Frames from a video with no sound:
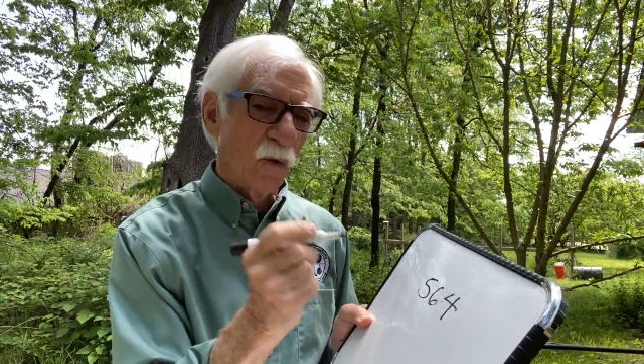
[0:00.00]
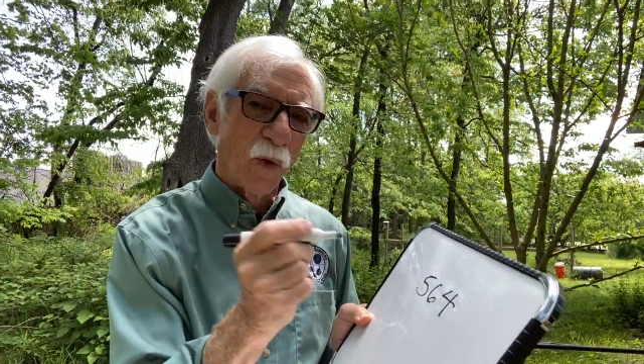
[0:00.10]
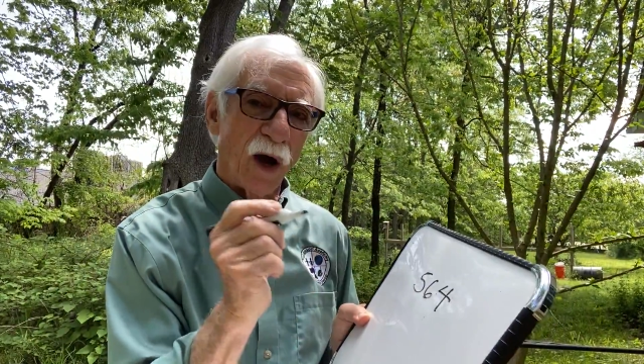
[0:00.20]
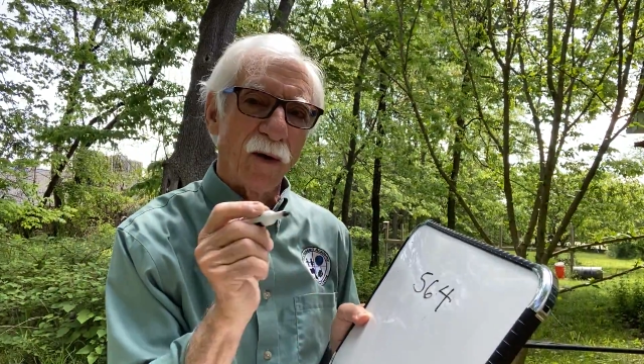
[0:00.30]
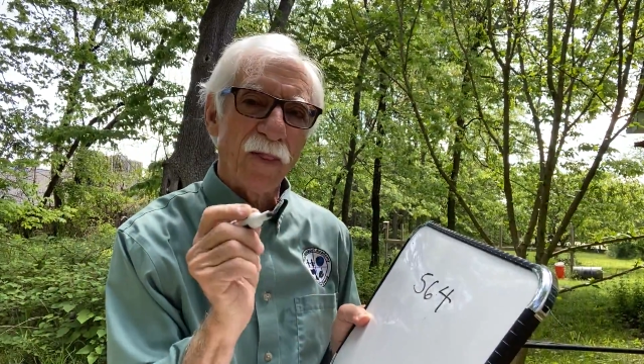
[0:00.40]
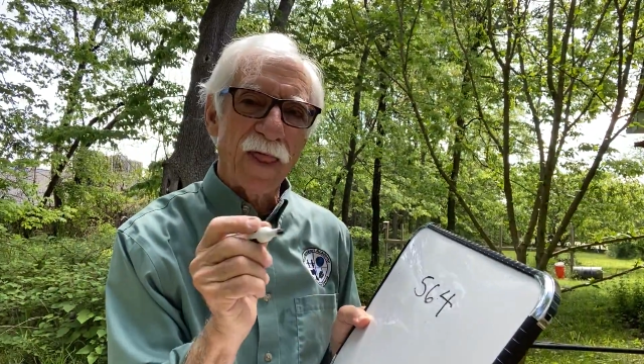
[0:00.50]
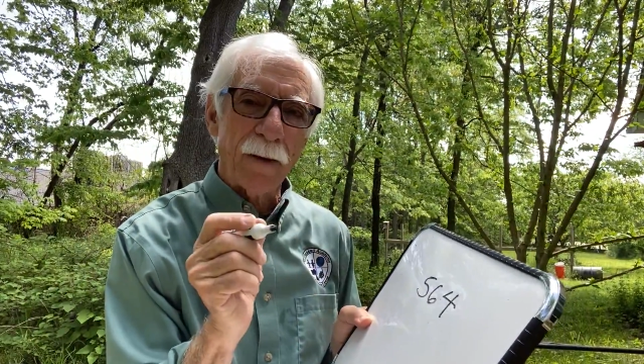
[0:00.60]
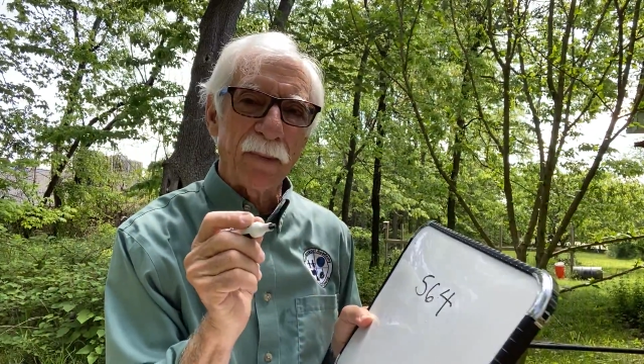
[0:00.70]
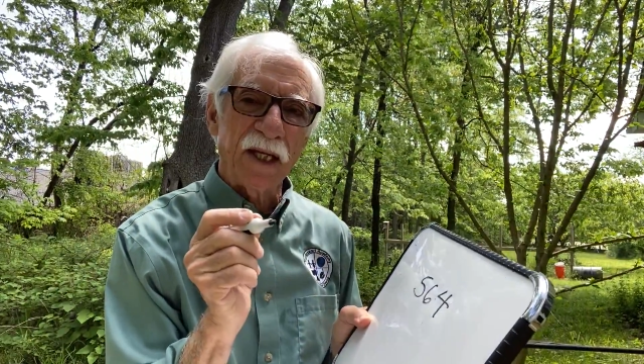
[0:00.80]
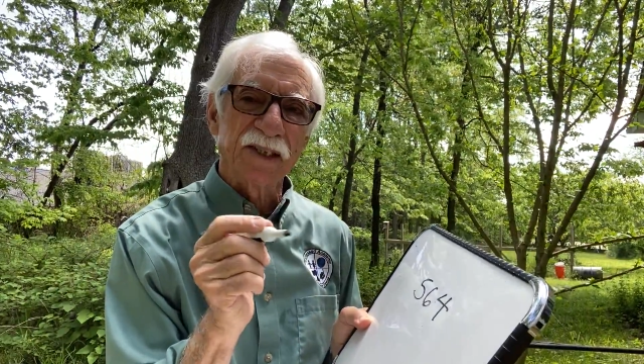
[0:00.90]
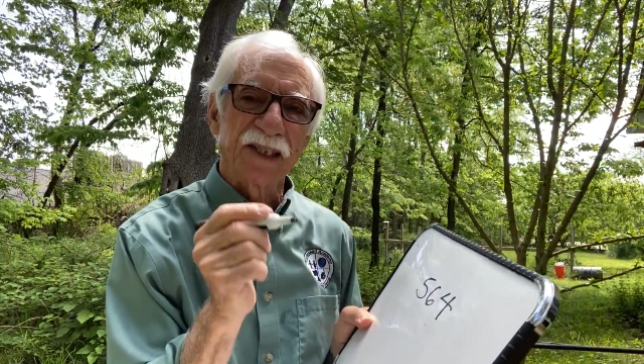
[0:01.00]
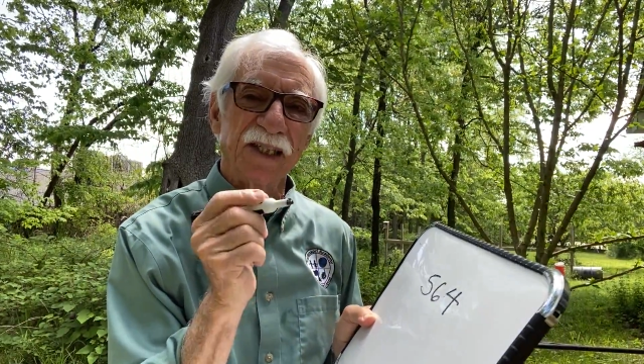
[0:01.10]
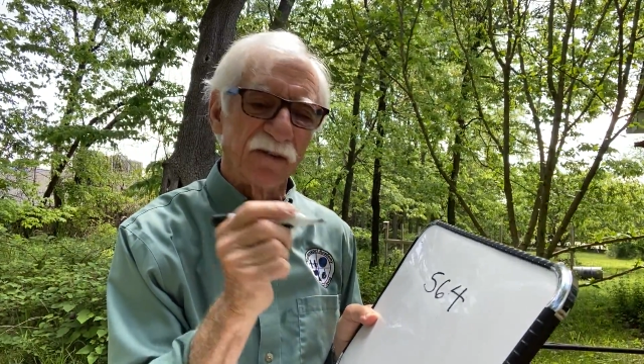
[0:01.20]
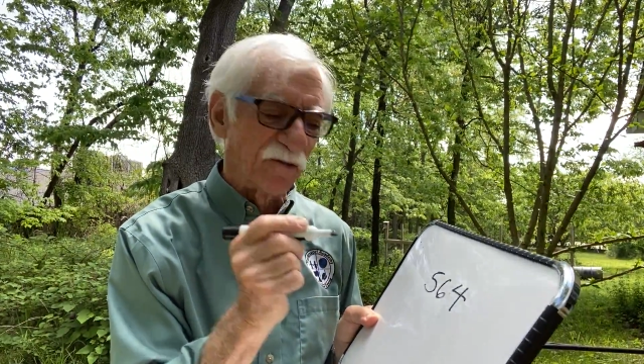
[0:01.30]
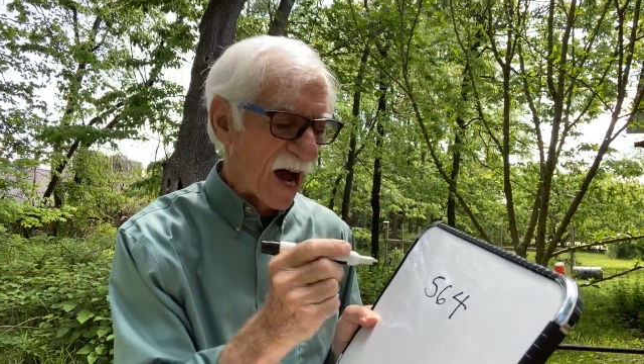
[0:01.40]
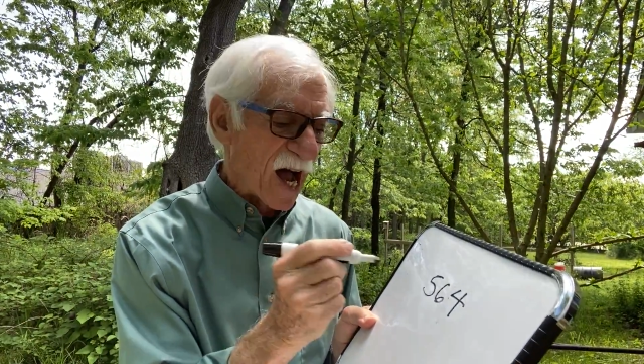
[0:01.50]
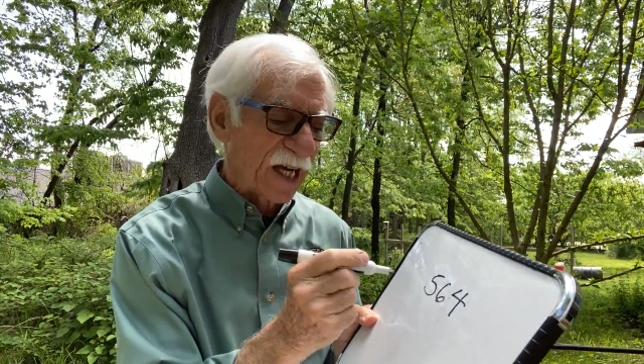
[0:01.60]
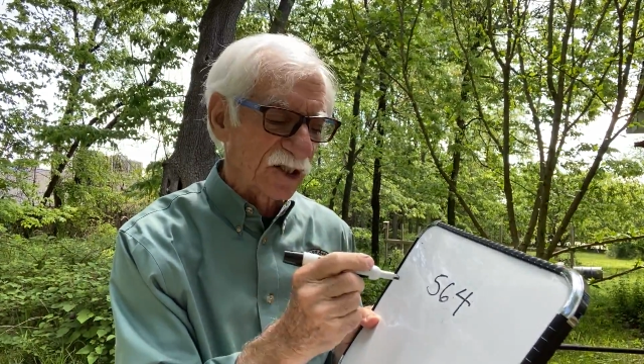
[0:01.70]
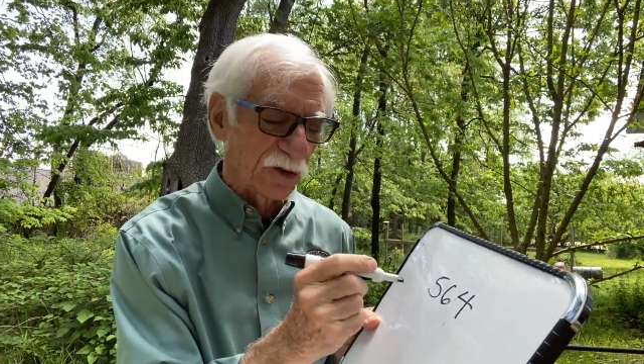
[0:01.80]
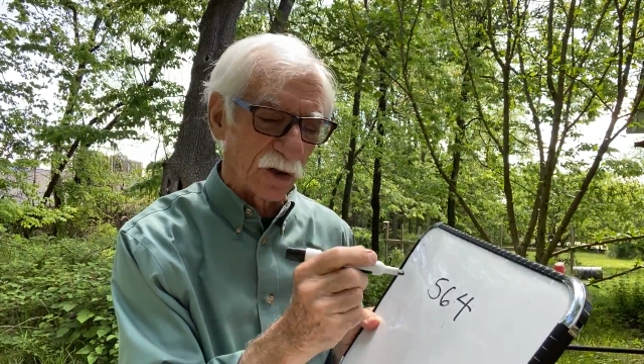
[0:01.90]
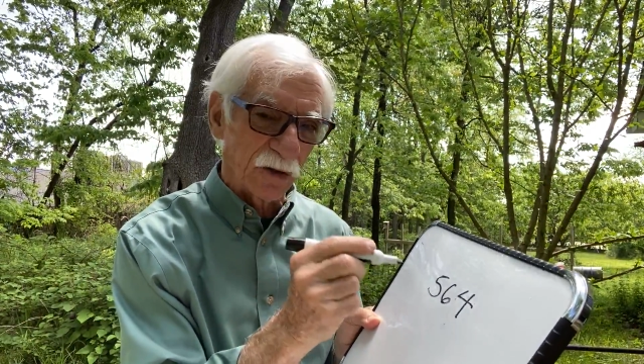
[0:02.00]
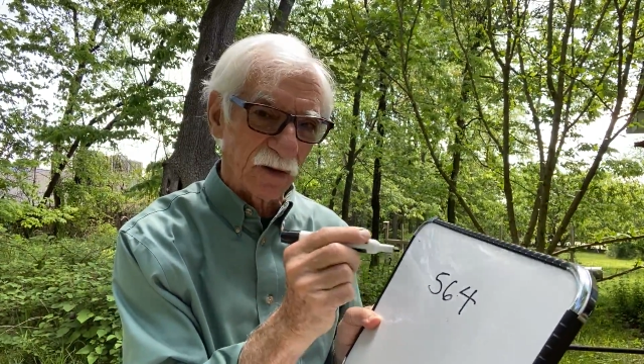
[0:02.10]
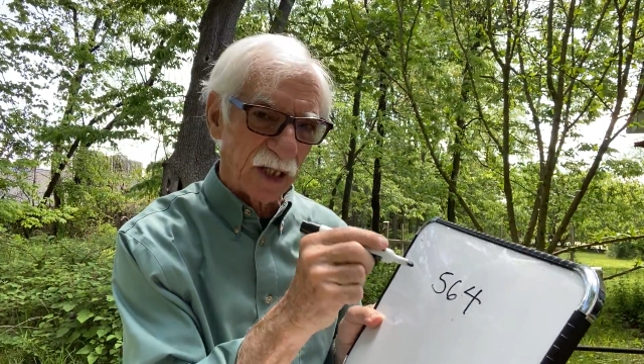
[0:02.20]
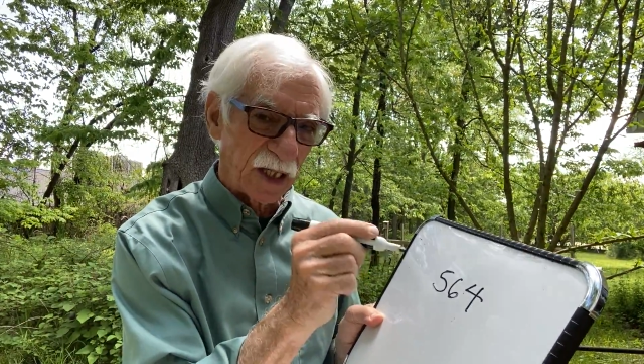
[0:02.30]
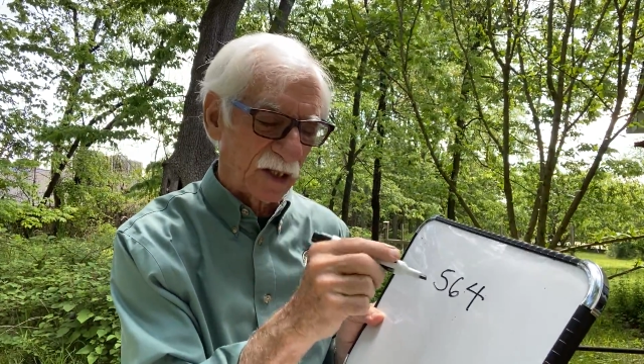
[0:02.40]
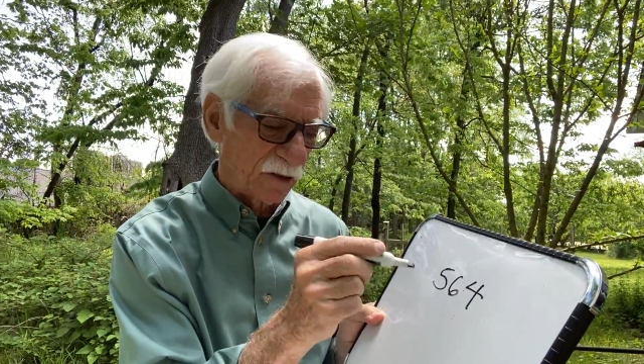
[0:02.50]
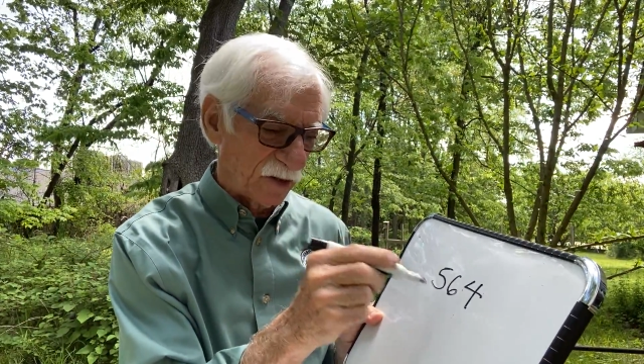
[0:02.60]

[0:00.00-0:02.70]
Well, that means the divisor in